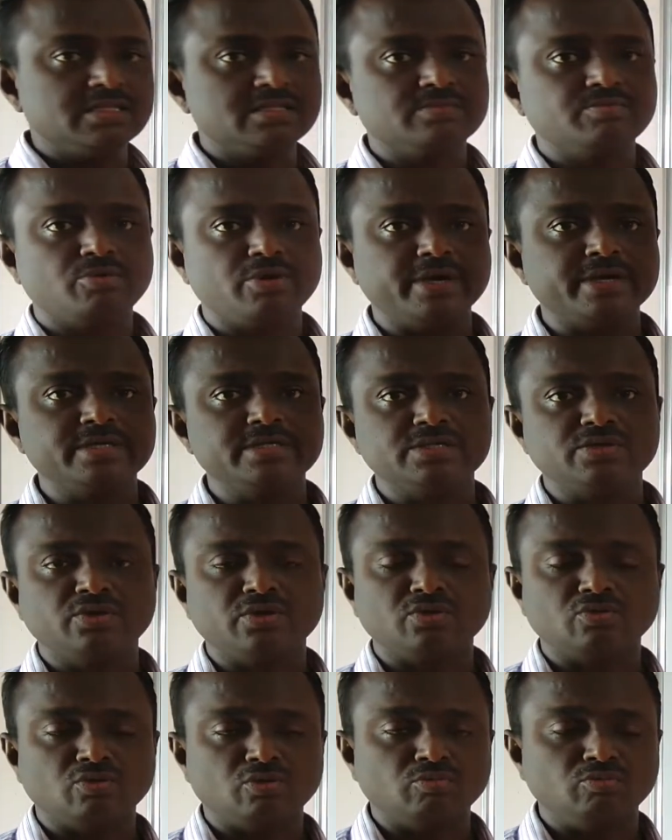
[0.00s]
these points in
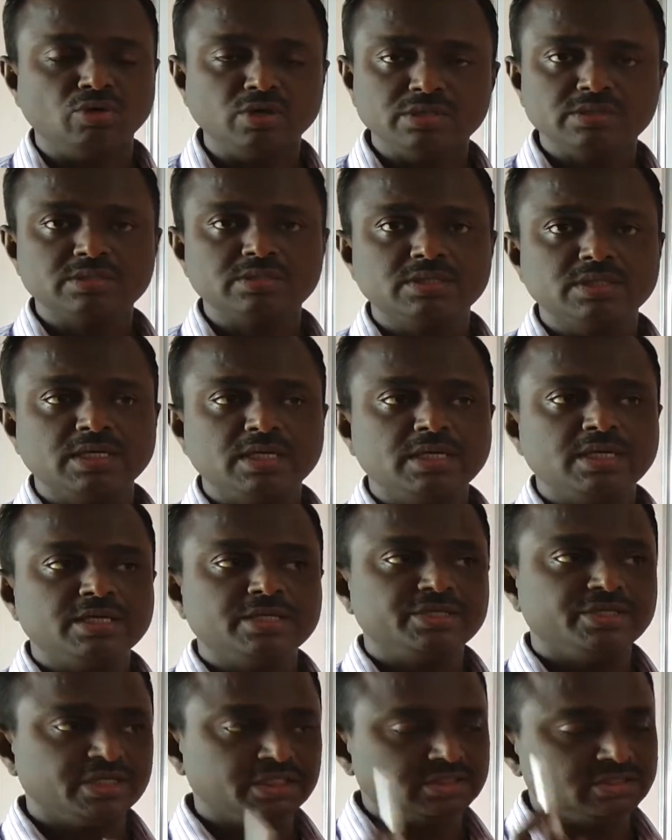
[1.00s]
your notebooks.
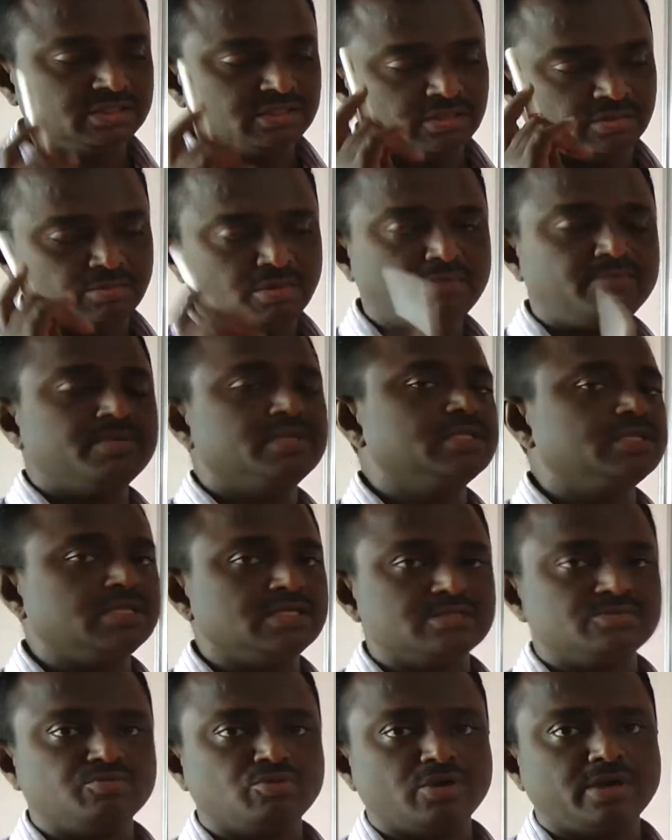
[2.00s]
Just to remember
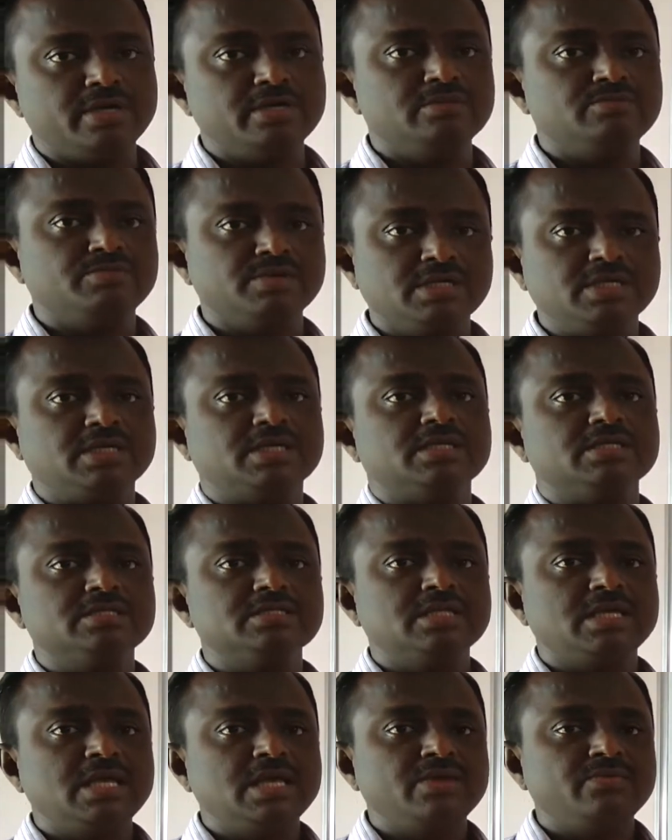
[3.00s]
these points
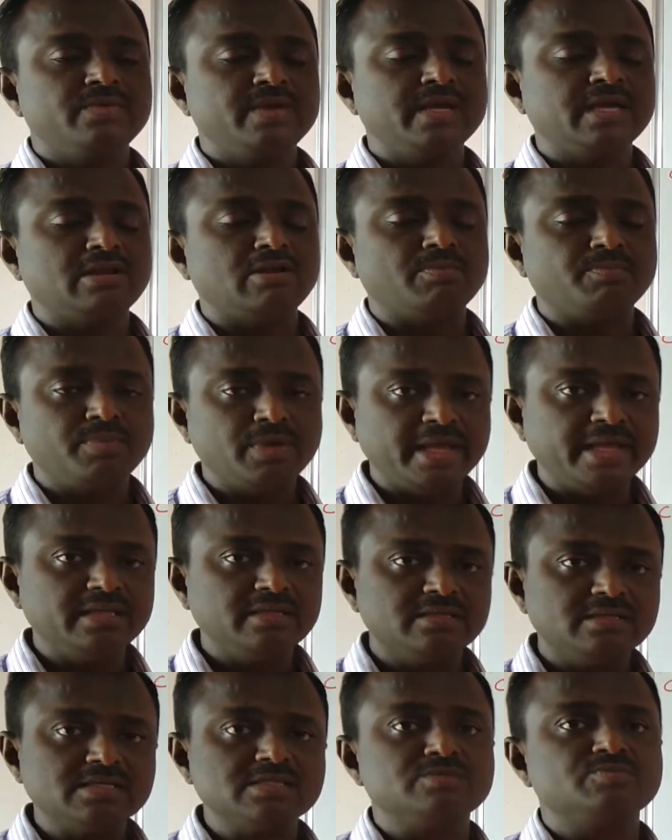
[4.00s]
because we are
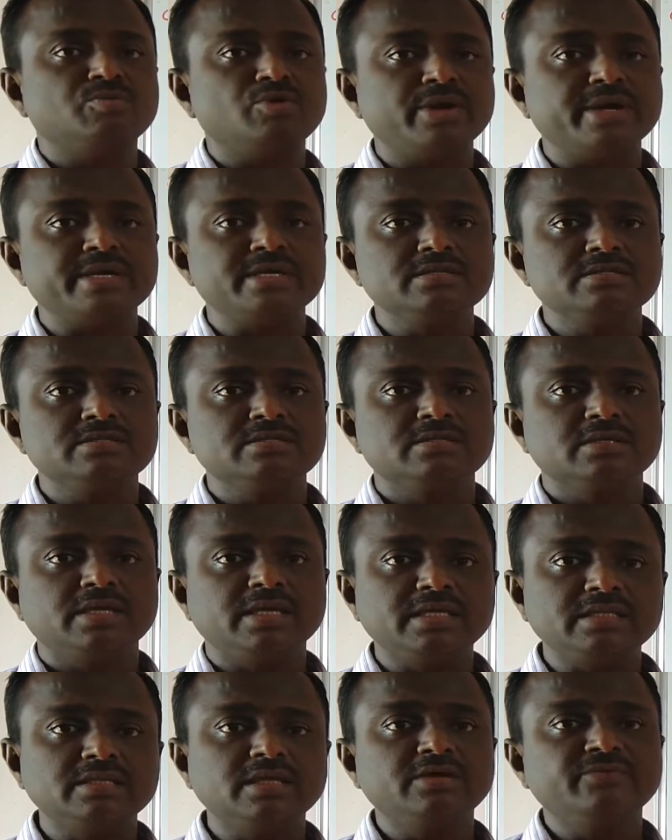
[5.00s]
applying these points
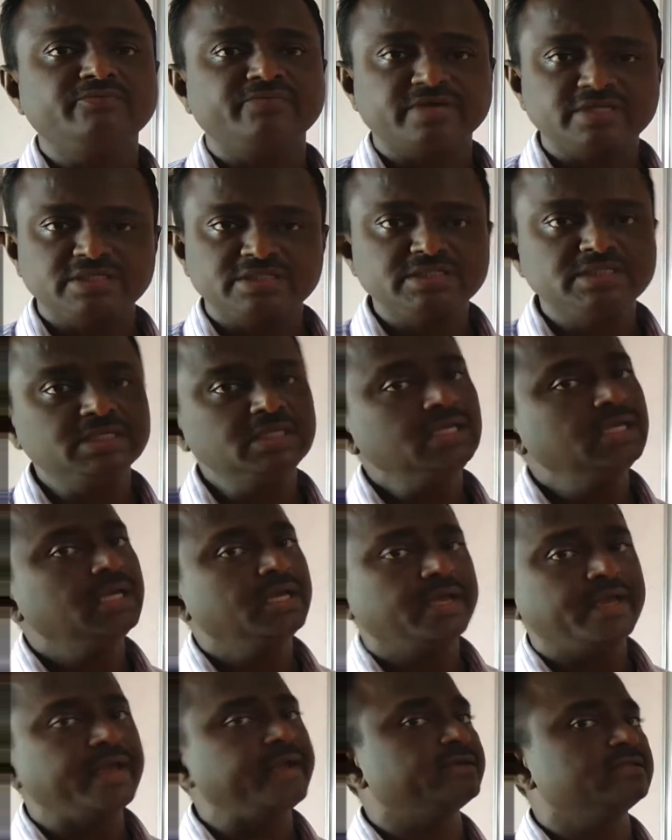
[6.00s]
in the first
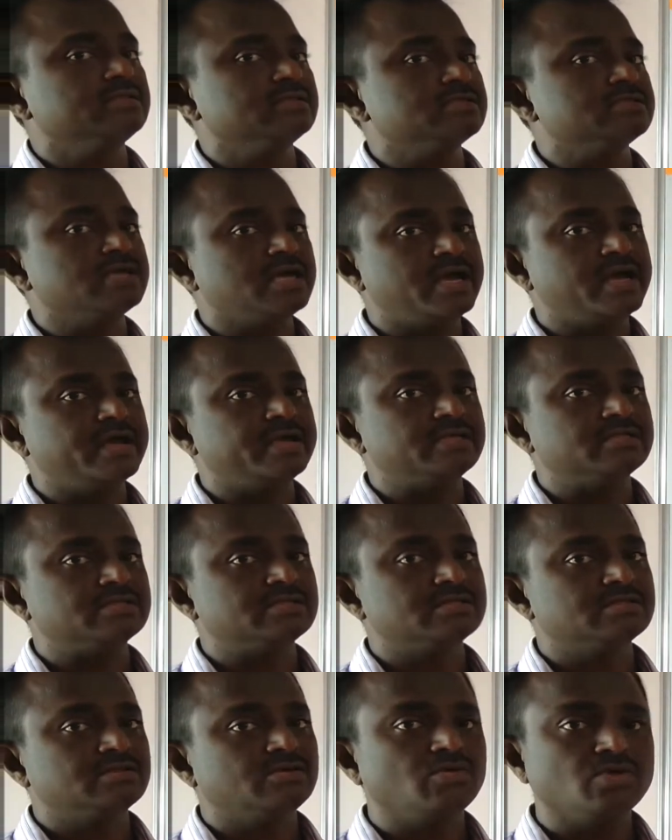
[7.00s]
exercise.
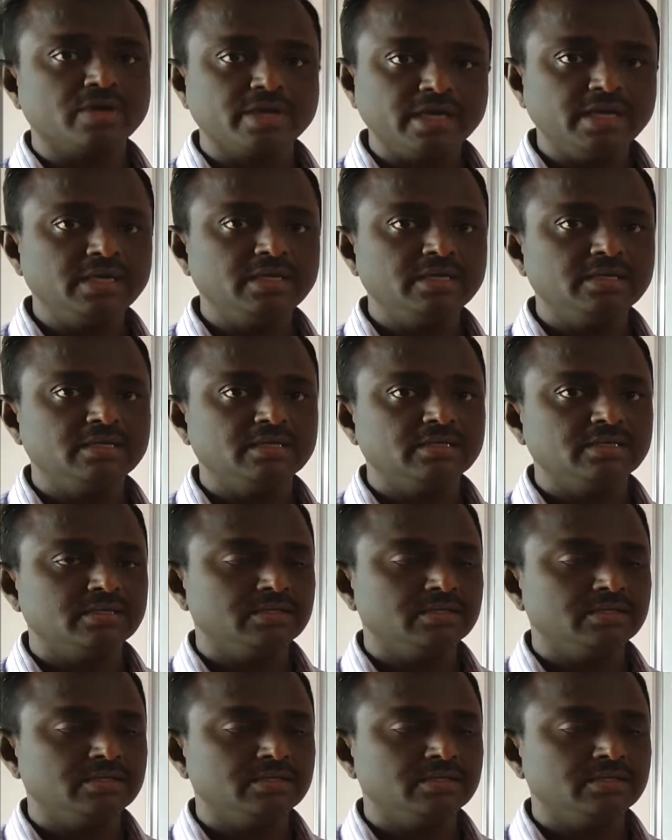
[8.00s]
Okay?